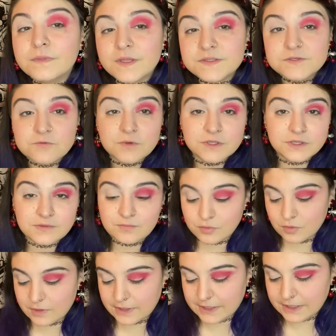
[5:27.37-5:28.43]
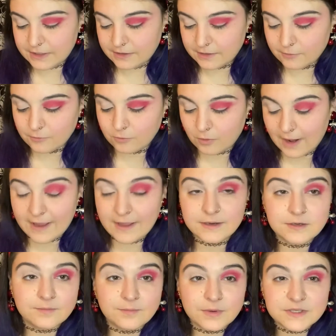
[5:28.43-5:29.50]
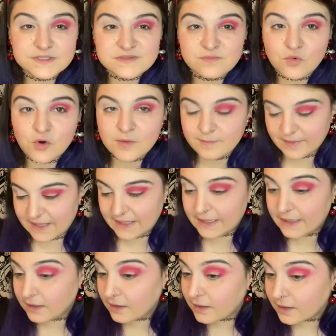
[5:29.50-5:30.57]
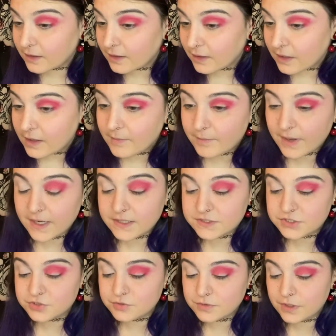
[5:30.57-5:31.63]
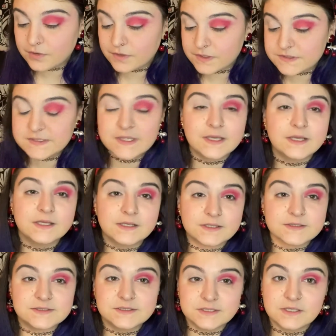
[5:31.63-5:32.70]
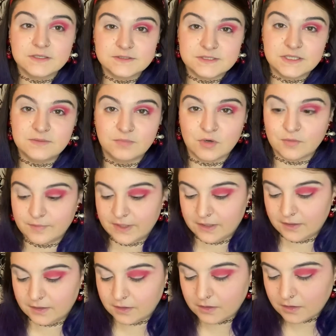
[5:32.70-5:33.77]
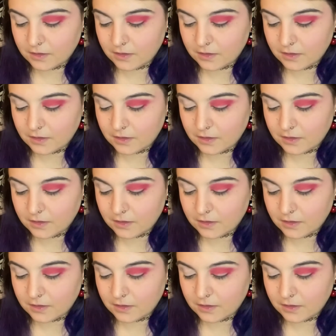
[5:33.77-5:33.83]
That's a really pretty red, but it's more pink. But I do notice that it is a deeper pink.